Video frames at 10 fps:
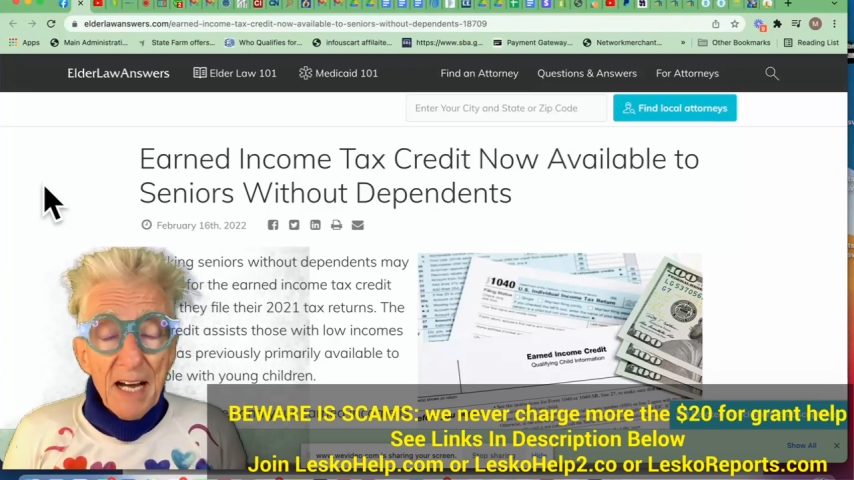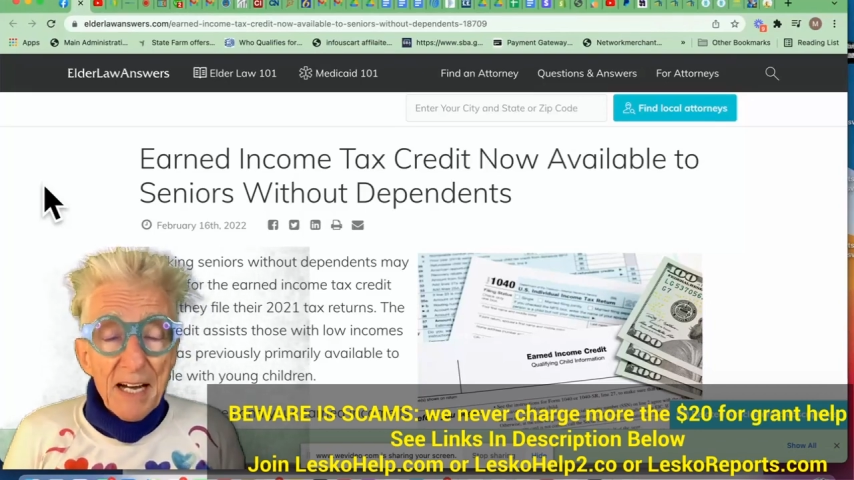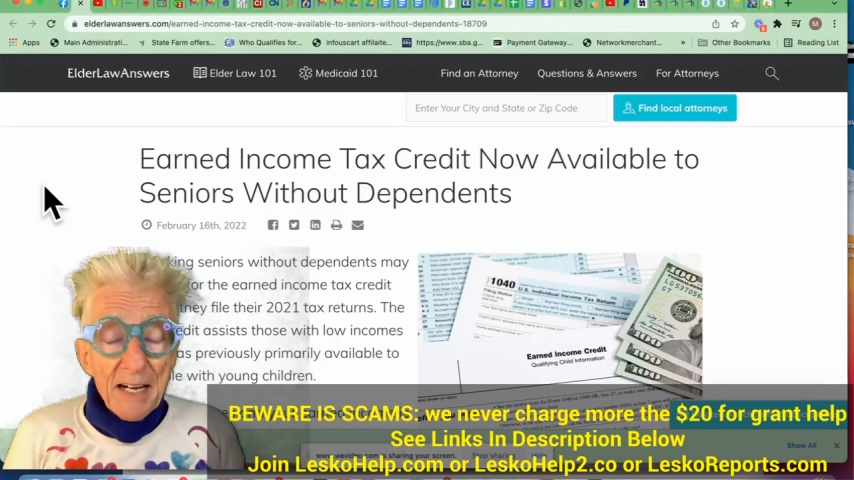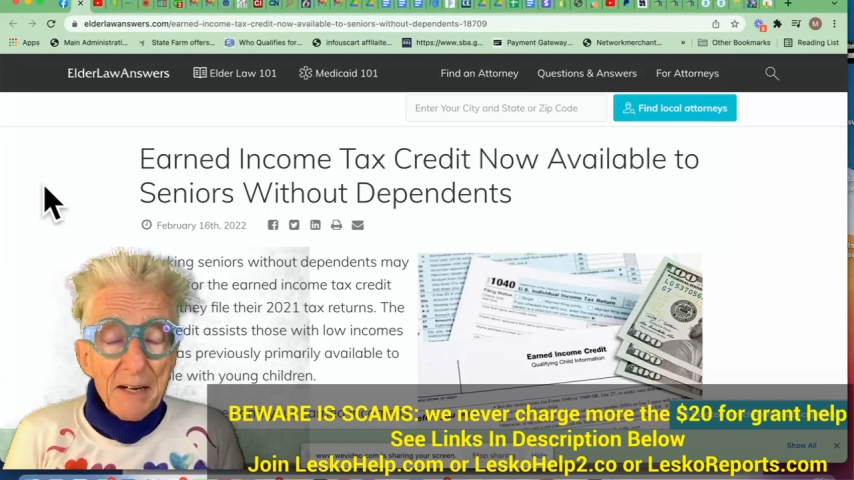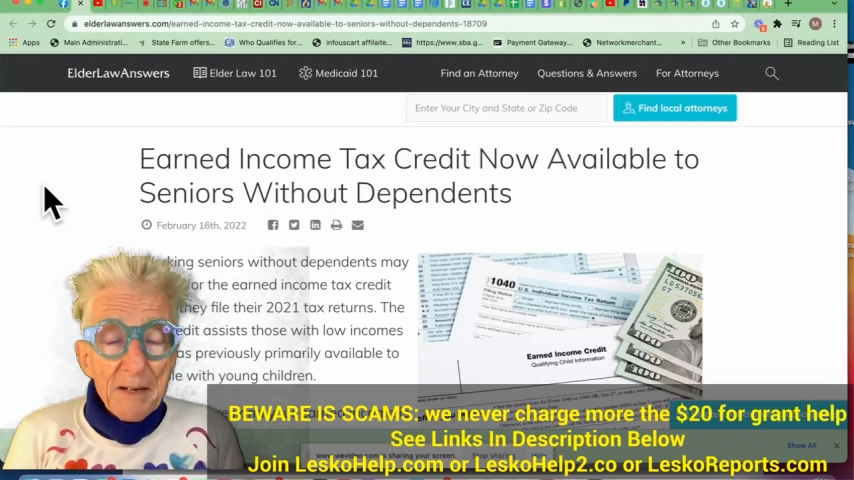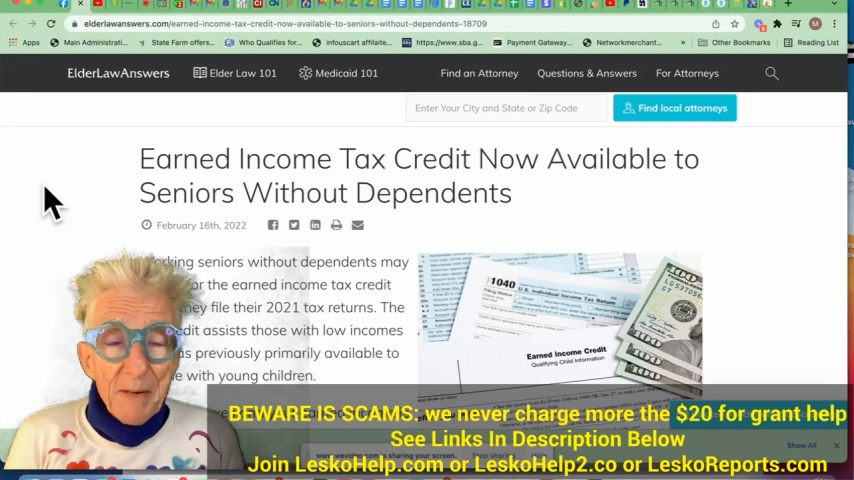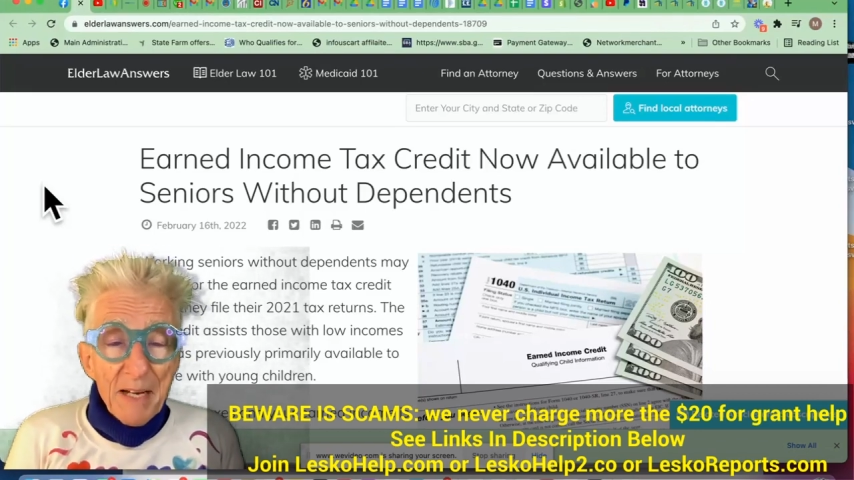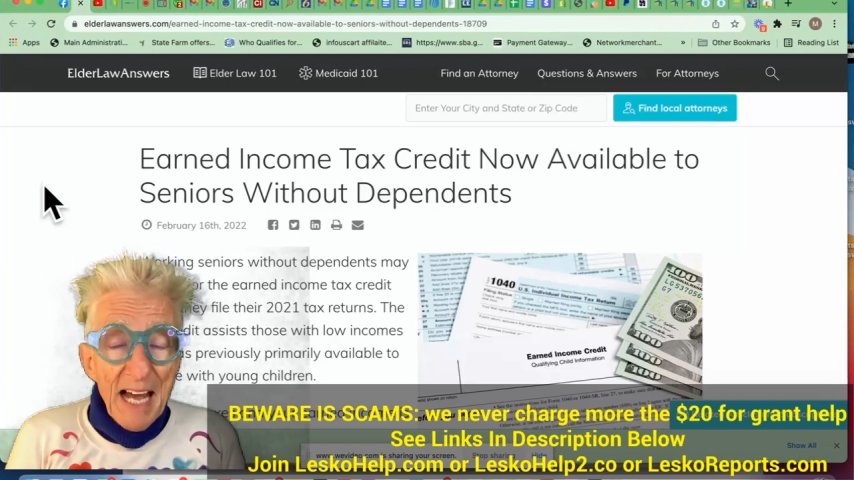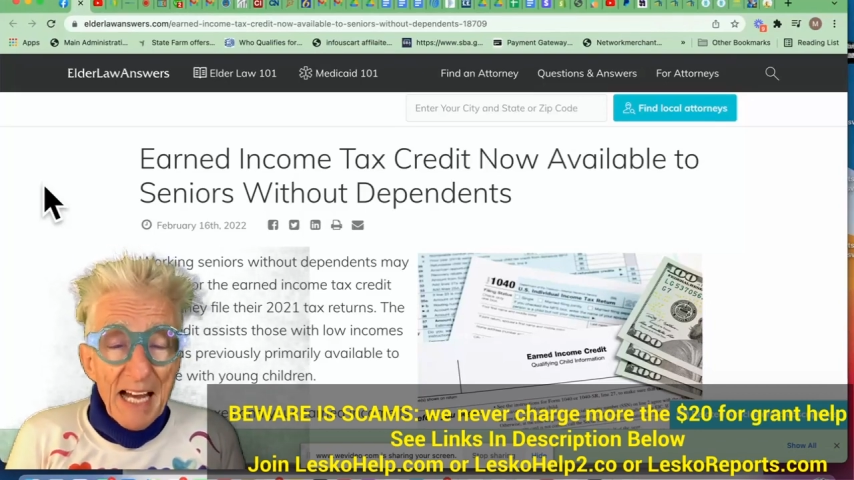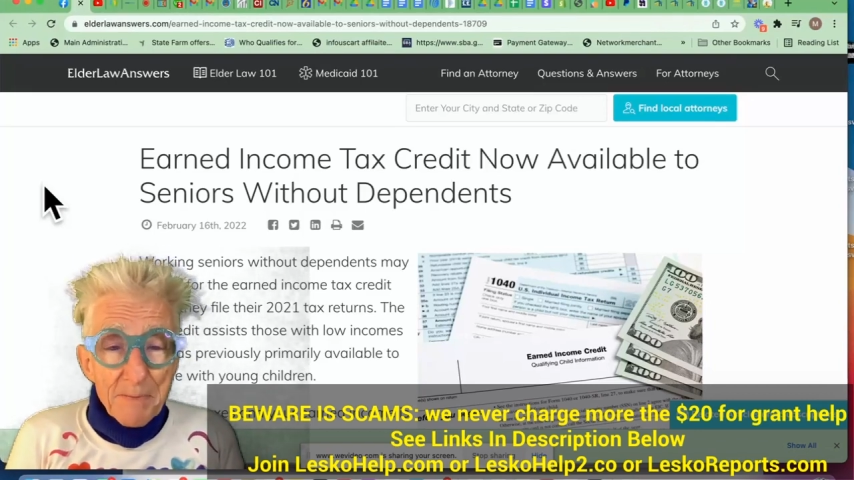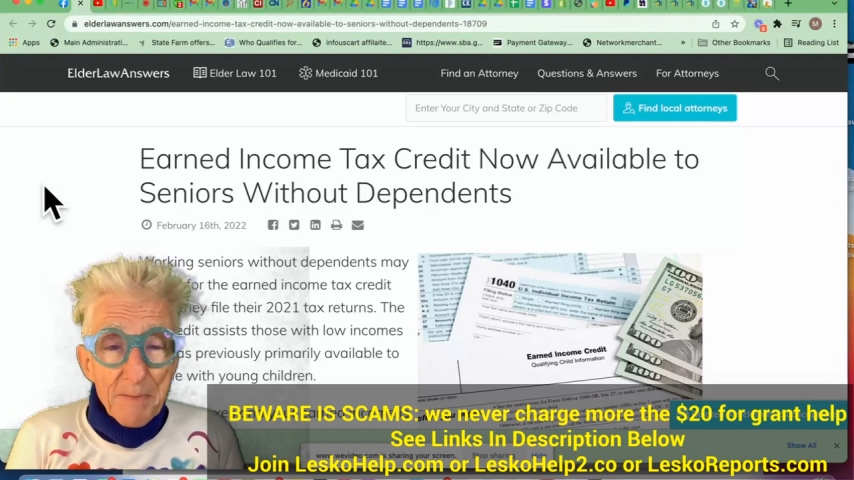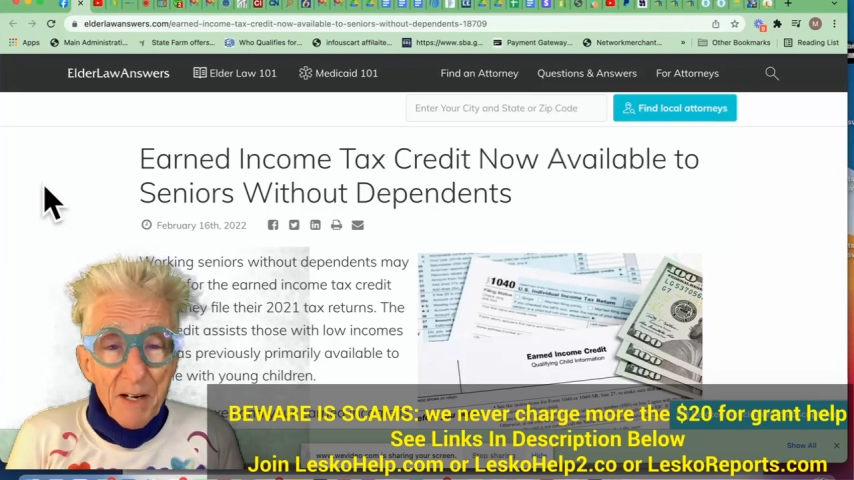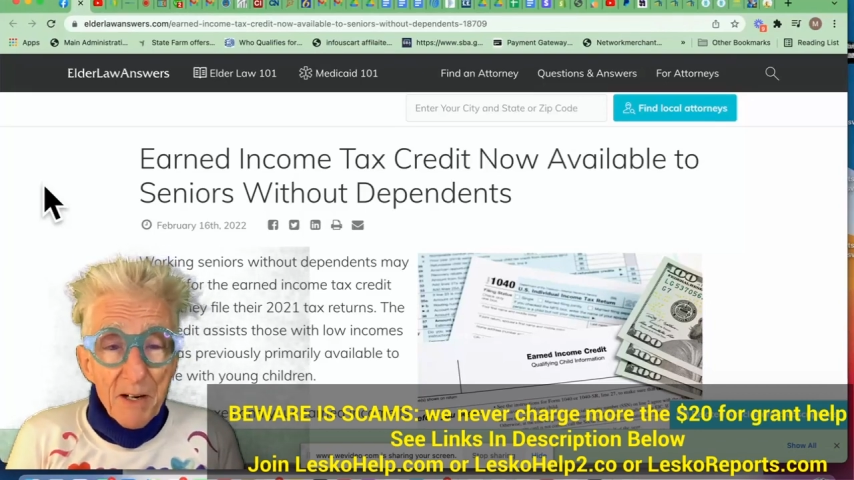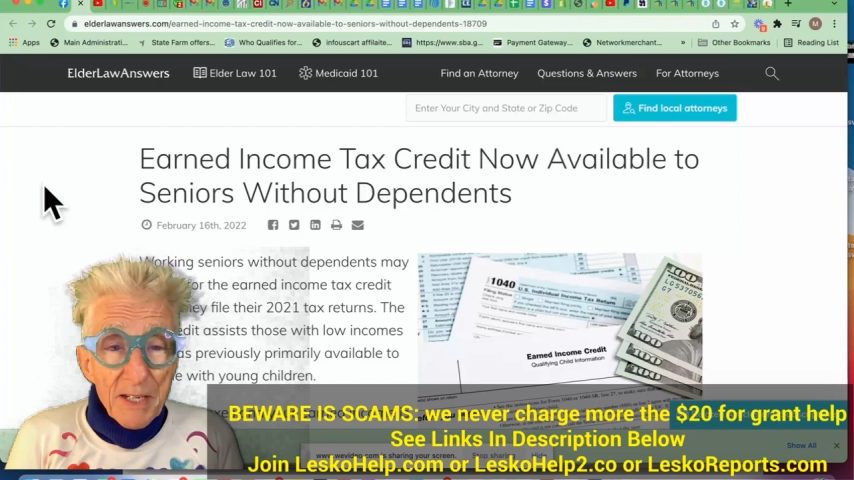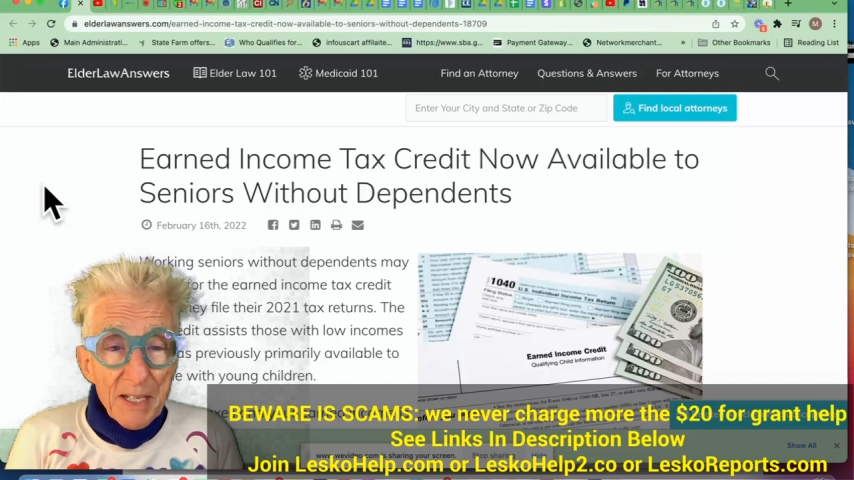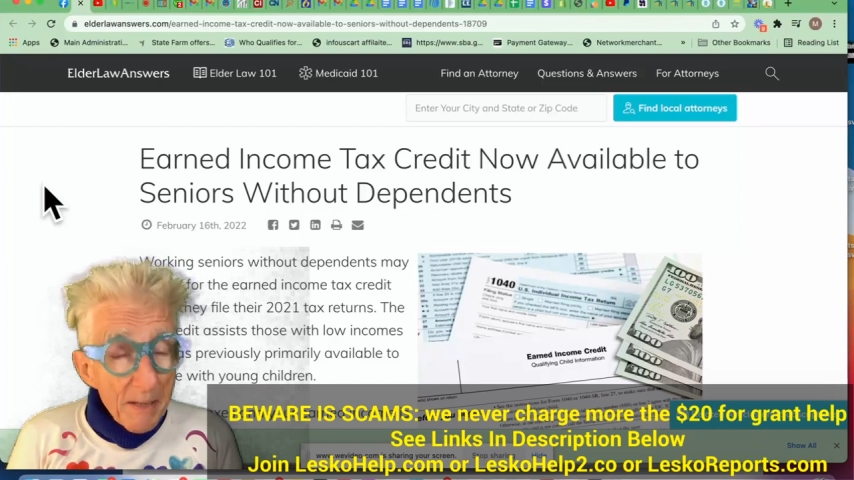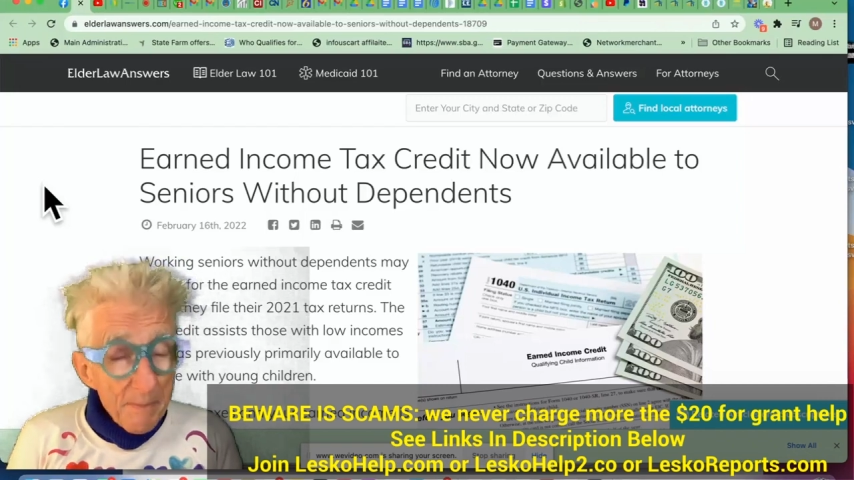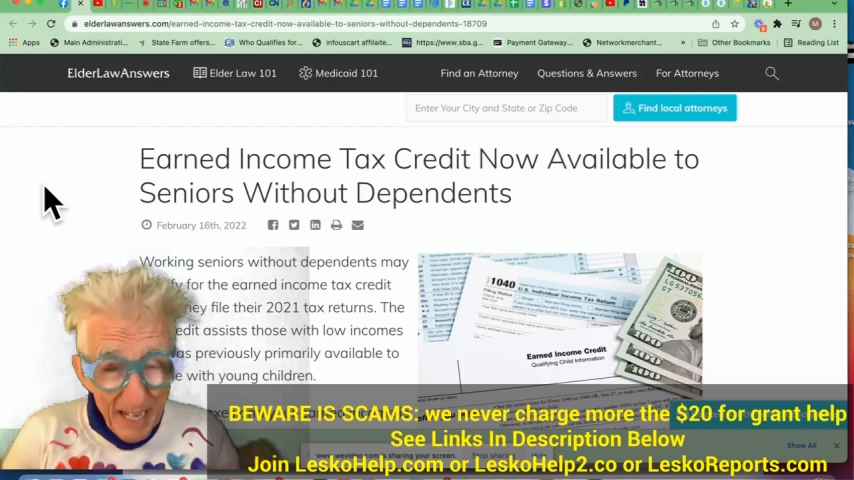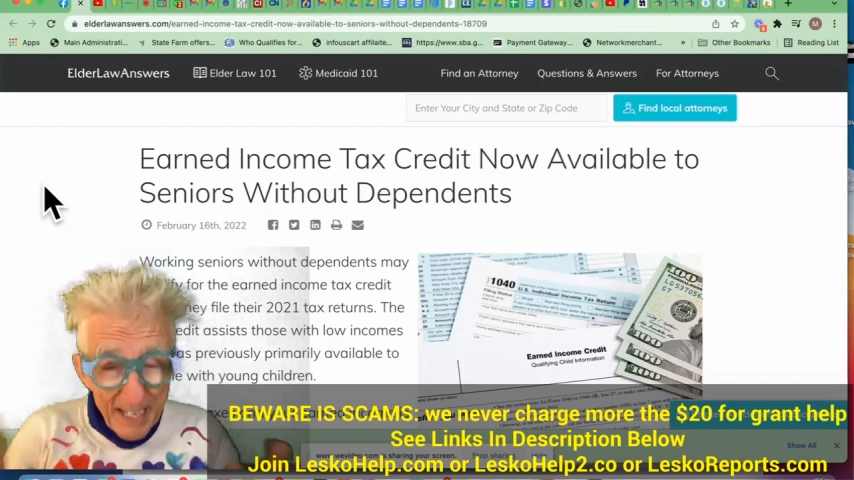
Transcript: uh, but it has to be earned income.